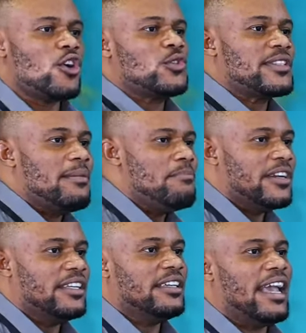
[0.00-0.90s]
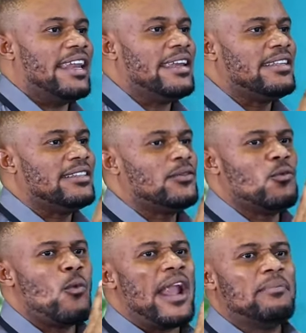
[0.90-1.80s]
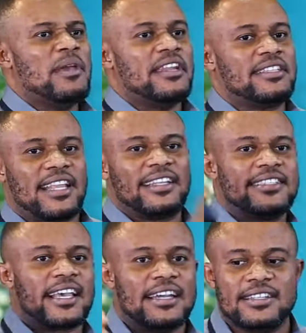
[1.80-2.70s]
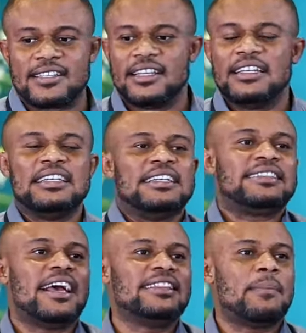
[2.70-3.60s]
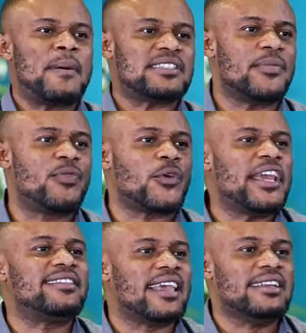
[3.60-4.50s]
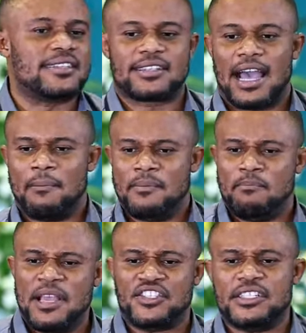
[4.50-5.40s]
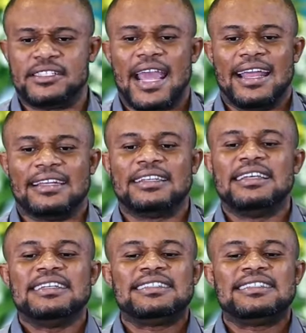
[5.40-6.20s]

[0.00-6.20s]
Go to somebody and in one minute, 30 seconds, tell the person three things. I mentioned 10.